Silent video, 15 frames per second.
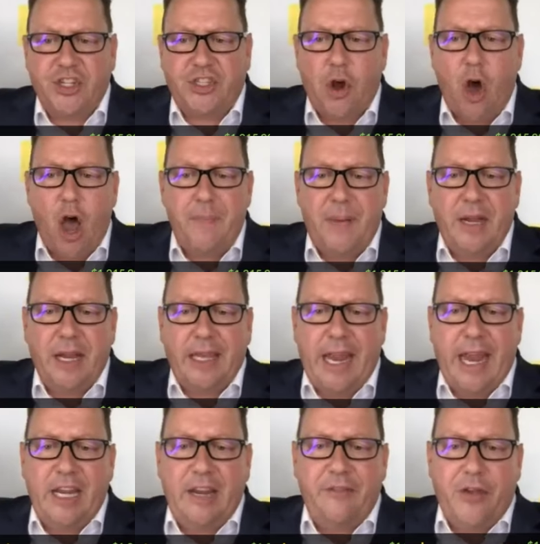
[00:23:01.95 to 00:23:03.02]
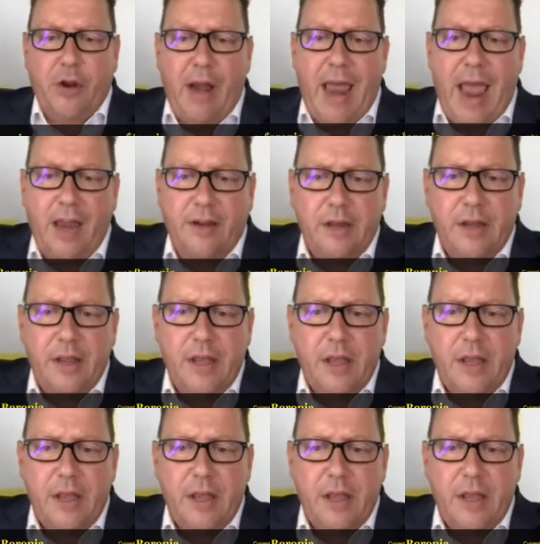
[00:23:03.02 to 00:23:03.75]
Just type in again if you're out.